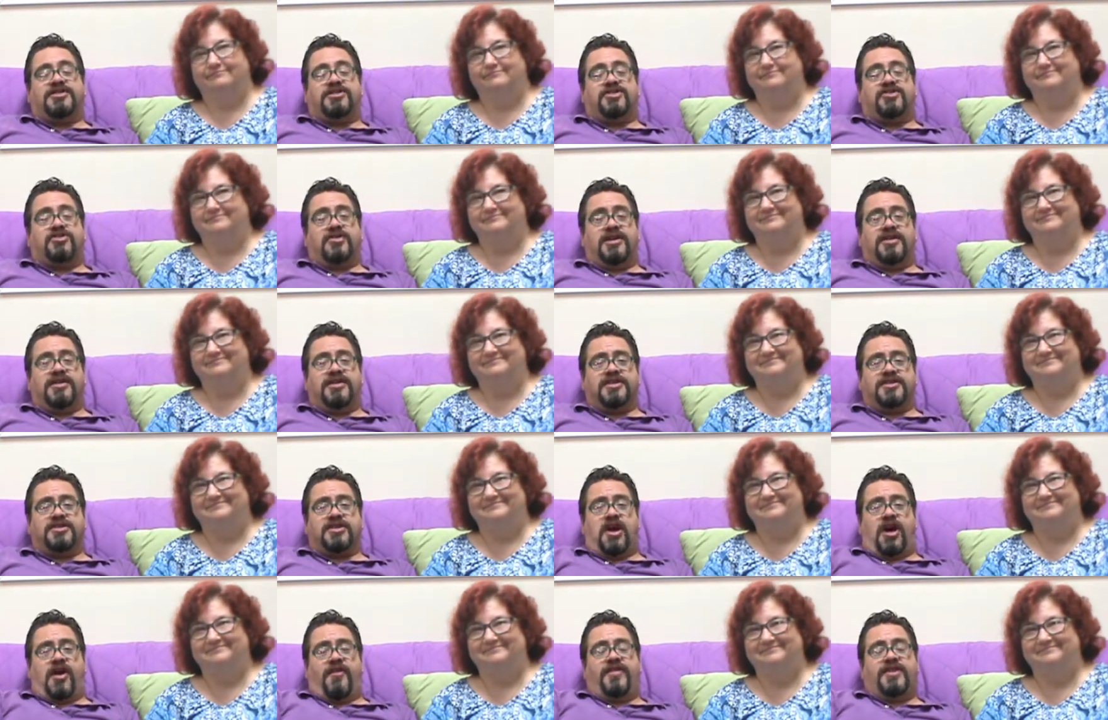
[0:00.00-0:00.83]
Speaker 1: enjoyed
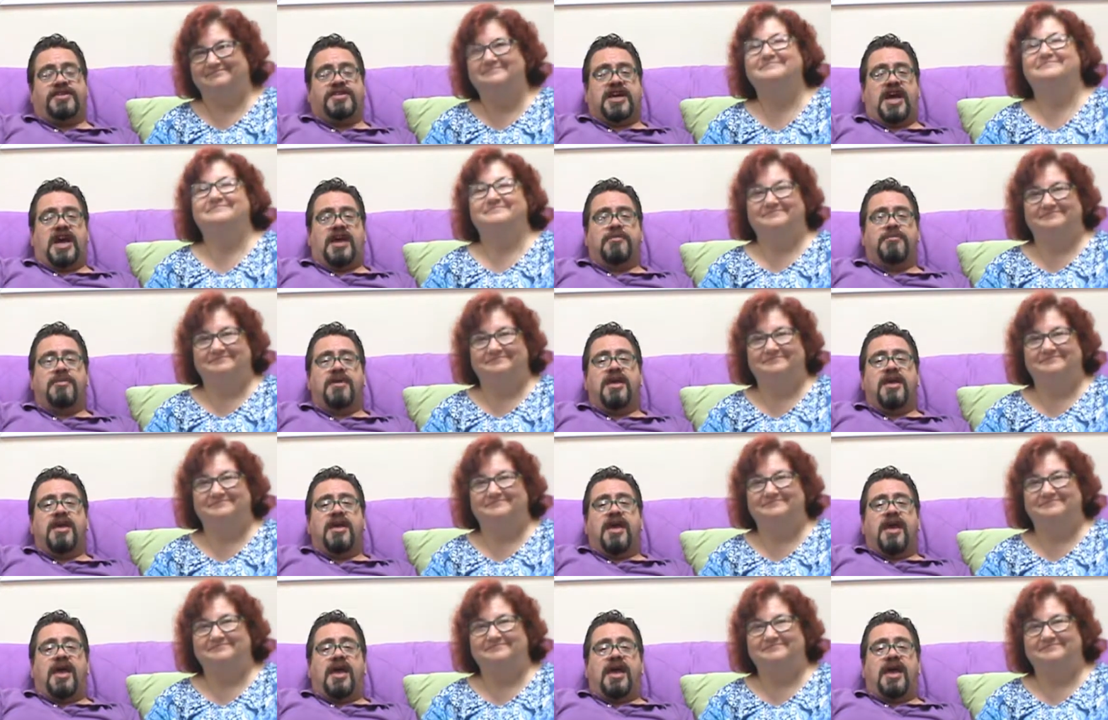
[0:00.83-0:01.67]
this coffee chat.
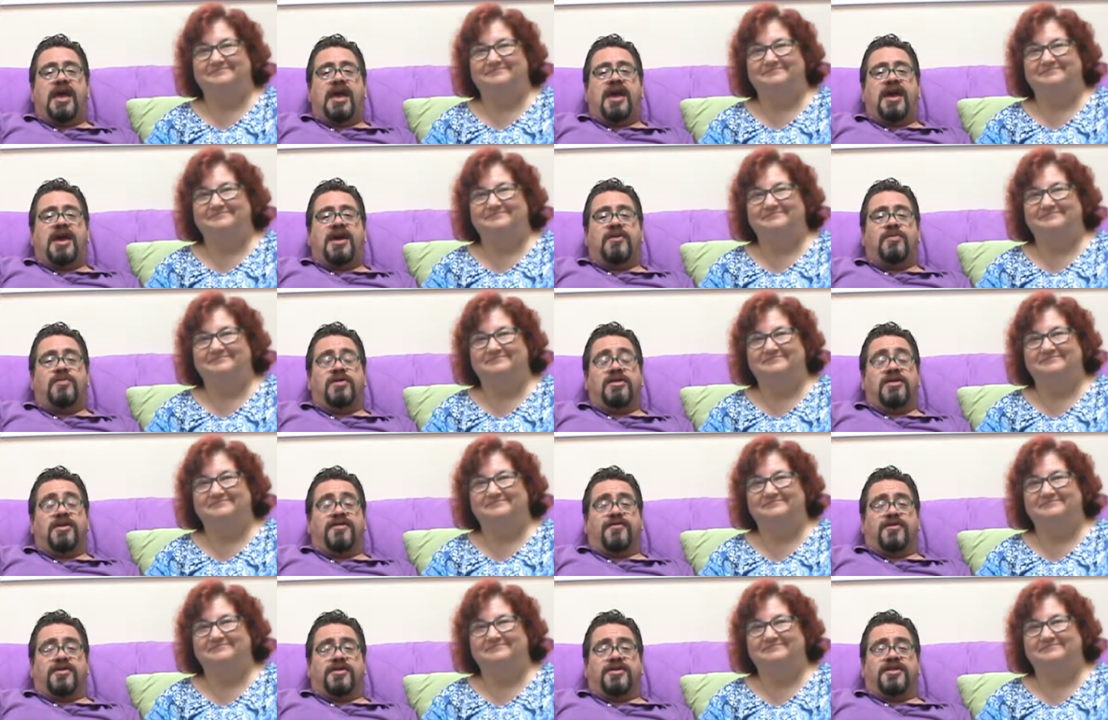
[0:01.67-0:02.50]
And we
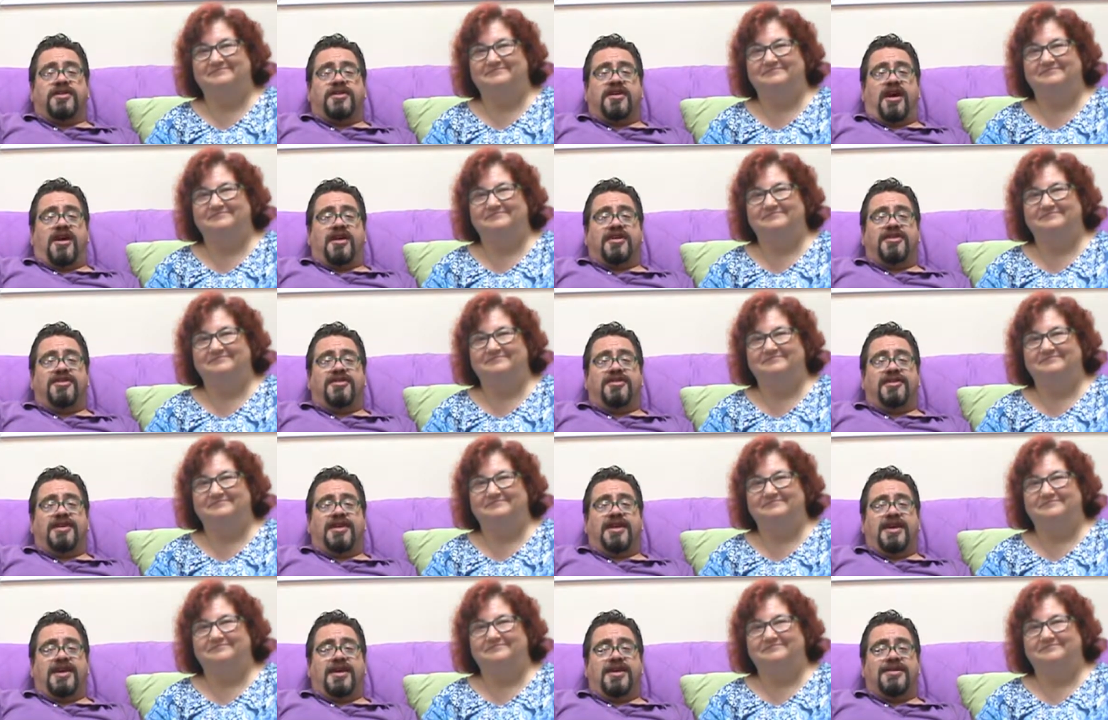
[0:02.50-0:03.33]
look forward to talking to
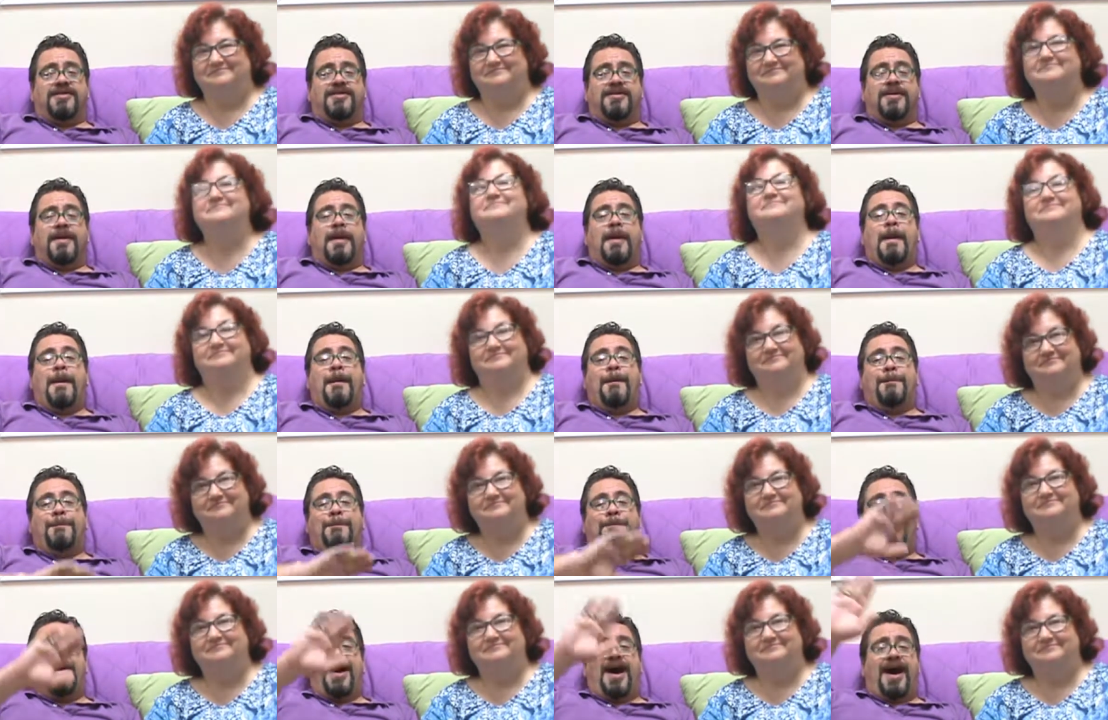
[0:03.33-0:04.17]
you again.
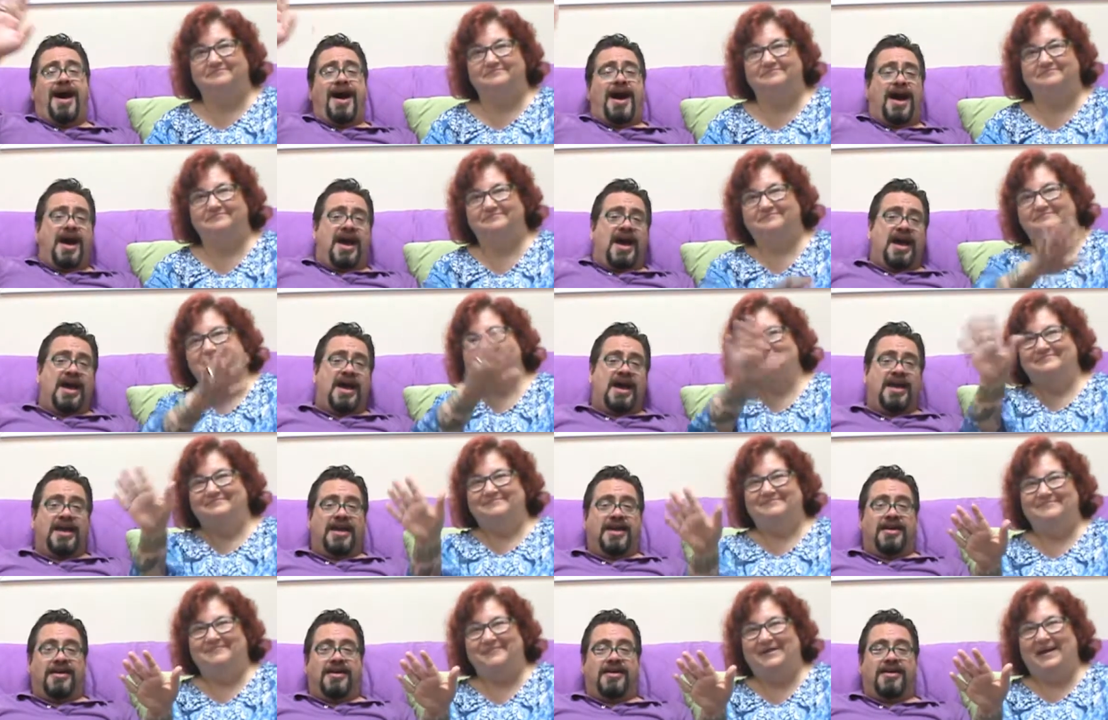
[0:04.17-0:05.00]

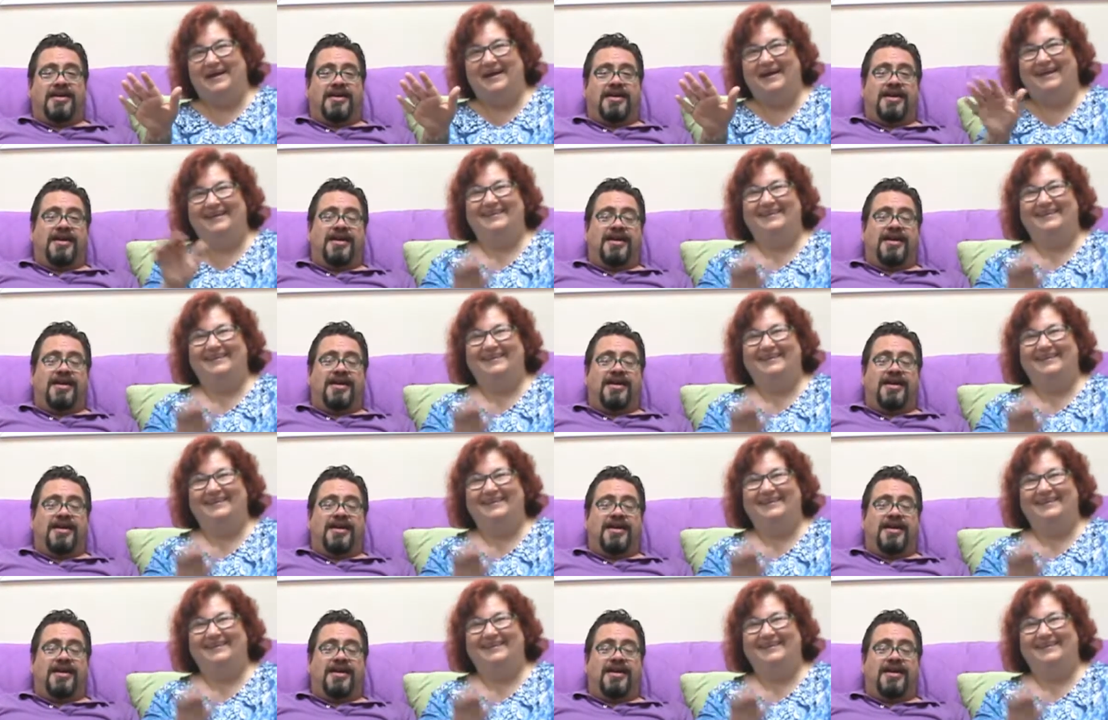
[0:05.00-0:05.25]
Bye.